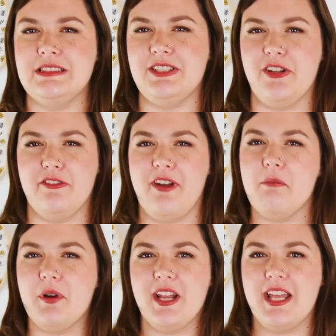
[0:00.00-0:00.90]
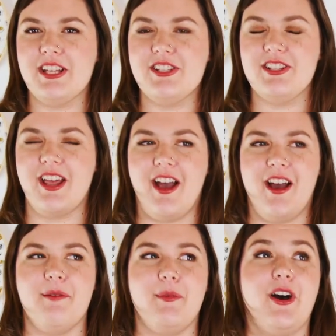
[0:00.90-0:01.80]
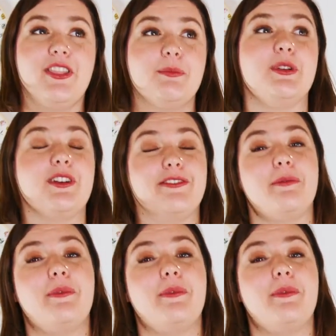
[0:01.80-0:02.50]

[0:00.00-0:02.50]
November-ish, on the Minerva